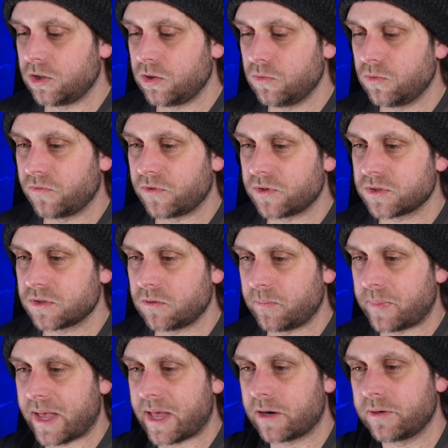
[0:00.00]
universal
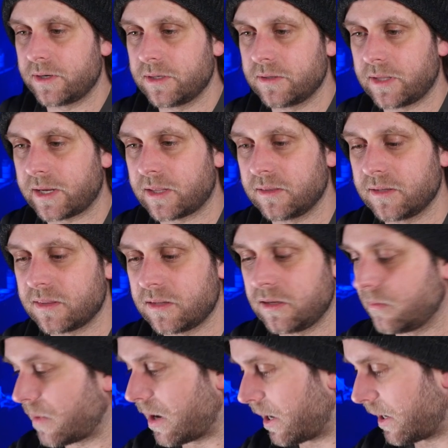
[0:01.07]
battery like
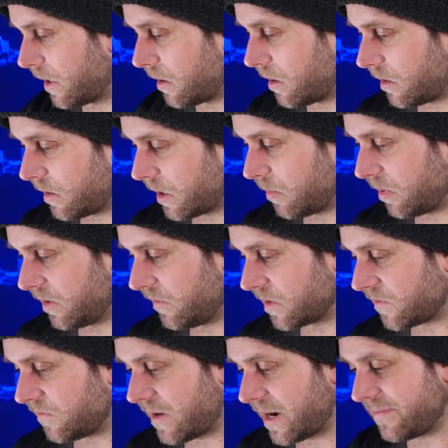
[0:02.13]
lithium ion. I believe it's
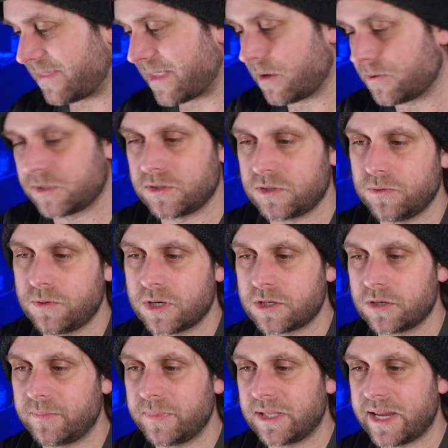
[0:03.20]

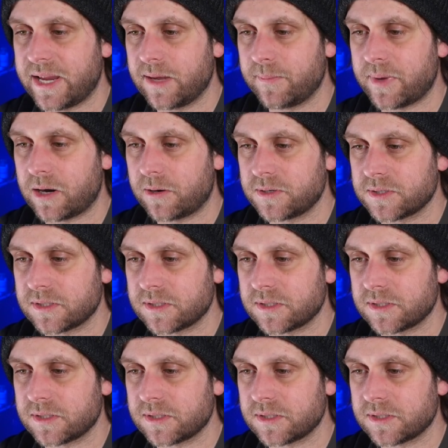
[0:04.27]
5,200 milliamp hours